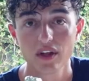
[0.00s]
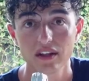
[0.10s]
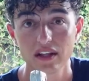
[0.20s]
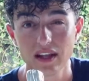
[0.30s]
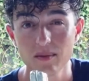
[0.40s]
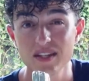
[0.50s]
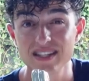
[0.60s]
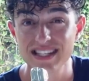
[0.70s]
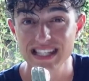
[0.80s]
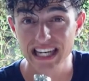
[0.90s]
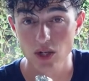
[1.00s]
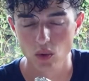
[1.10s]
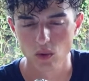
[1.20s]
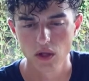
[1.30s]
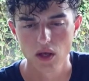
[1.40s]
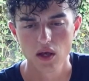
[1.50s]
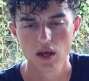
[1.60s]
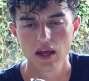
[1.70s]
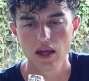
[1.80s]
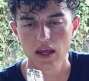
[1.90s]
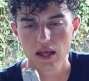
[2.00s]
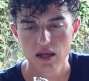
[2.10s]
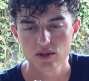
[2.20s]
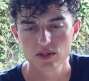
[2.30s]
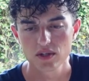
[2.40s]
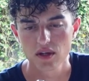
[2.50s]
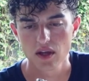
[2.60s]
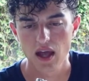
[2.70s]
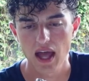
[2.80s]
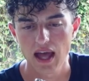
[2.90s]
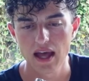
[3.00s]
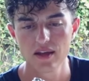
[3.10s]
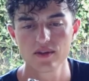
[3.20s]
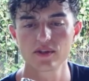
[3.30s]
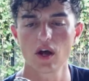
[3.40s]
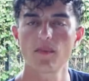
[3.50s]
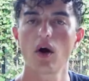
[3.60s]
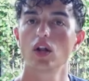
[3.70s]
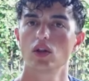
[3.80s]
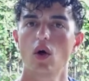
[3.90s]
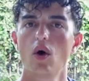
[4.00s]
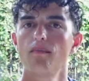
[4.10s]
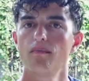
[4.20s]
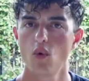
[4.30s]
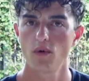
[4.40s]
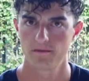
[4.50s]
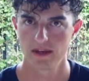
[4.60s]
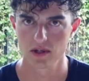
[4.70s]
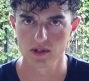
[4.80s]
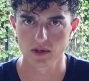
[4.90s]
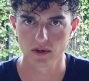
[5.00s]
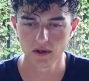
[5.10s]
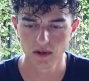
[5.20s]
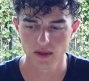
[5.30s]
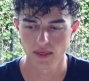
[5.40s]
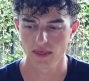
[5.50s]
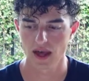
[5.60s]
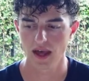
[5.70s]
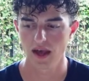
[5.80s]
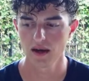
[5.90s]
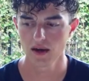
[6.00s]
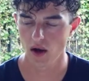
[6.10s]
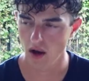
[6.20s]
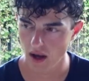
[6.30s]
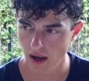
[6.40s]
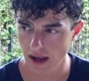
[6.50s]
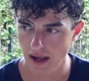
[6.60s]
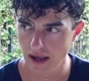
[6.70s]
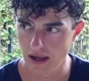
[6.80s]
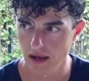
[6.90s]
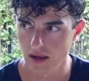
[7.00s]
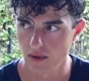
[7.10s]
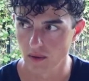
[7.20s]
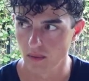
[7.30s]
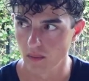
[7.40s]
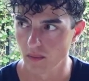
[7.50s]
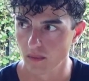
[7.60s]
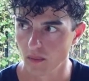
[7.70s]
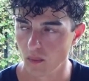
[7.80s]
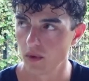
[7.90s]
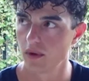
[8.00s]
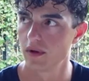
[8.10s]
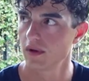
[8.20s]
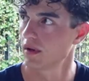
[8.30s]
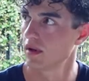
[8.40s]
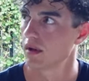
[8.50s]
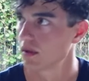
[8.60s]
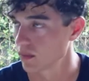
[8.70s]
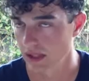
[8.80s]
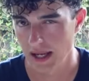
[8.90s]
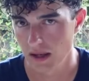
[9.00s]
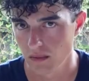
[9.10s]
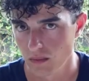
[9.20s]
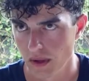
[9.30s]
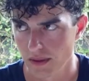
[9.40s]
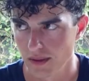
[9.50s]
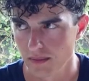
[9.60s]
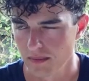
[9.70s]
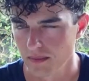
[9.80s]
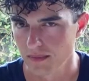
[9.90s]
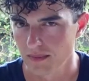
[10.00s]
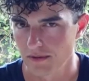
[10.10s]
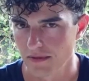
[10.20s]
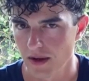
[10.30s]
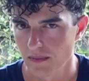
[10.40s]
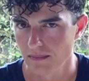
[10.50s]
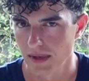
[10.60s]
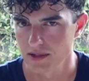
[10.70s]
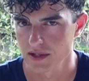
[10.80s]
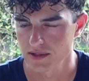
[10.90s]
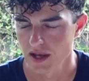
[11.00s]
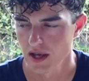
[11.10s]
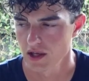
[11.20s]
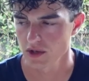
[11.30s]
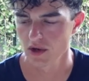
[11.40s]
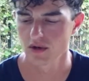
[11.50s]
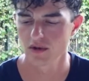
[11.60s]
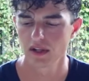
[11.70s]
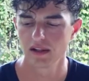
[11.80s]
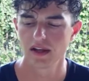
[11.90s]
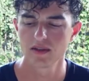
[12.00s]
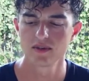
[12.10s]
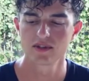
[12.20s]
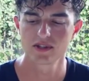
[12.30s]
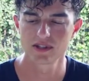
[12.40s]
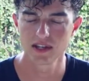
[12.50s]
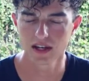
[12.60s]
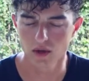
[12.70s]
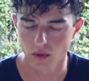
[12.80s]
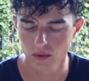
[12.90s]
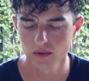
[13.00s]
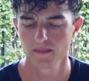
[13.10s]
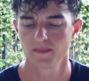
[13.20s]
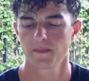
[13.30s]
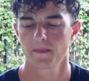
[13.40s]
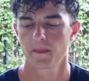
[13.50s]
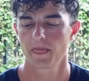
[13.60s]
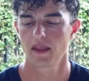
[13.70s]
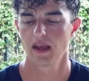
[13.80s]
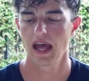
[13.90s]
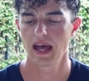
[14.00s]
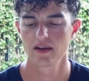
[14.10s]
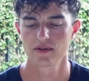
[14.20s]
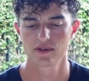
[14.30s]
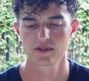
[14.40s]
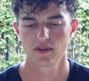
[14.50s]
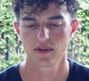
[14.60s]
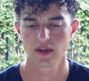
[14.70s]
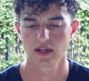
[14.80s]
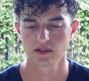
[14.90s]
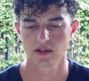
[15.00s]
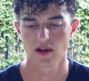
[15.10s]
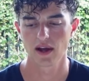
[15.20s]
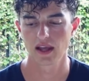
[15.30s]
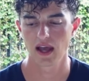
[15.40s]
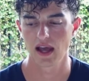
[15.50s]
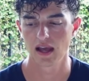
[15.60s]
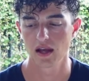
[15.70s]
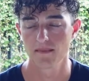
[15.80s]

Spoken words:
the Leatherman Signal, it has a lot more features on it that I would relate with, if that makes sense. So the Leatherman Signal has things like a